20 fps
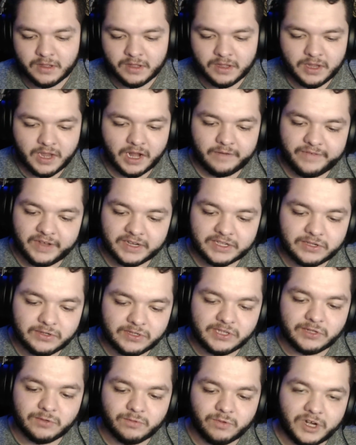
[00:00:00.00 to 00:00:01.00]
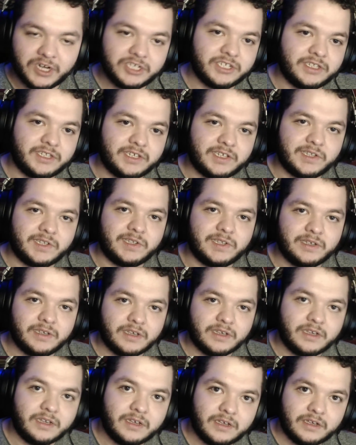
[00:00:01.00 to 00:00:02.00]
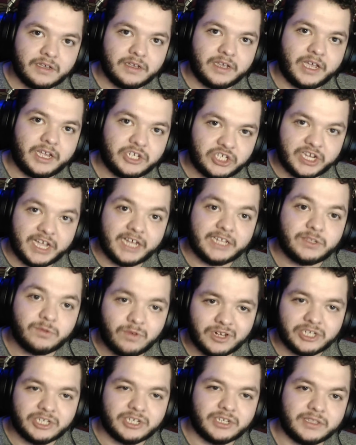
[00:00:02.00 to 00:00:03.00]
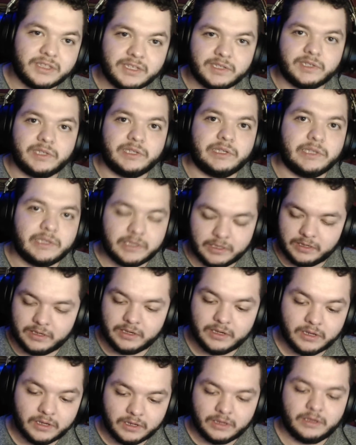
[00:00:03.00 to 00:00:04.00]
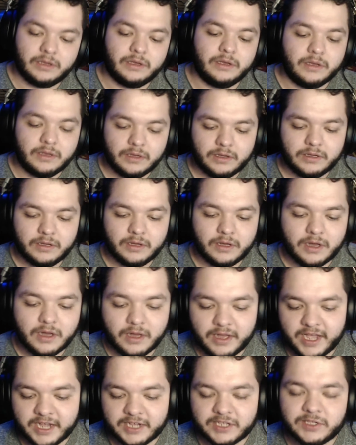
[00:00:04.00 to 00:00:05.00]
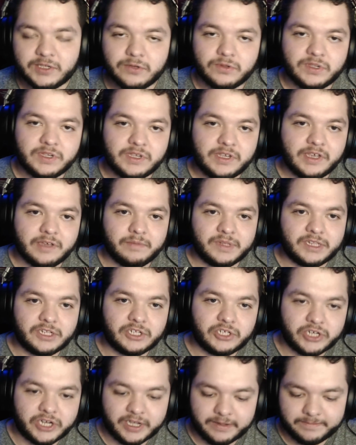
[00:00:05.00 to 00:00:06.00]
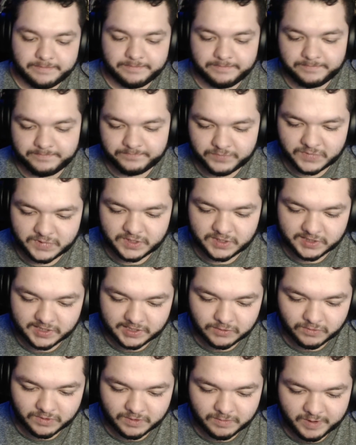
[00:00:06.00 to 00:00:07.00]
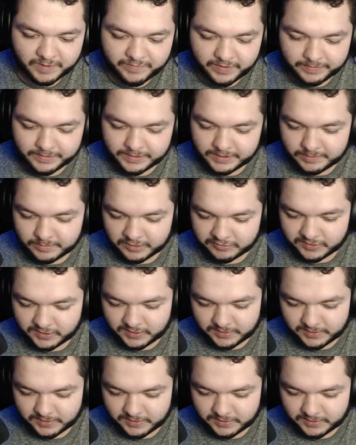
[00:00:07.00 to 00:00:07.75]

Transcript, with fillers: And if xQc's watching this and chat's watching this, uh xQcm in the chat, because that's one of my favorite emotes.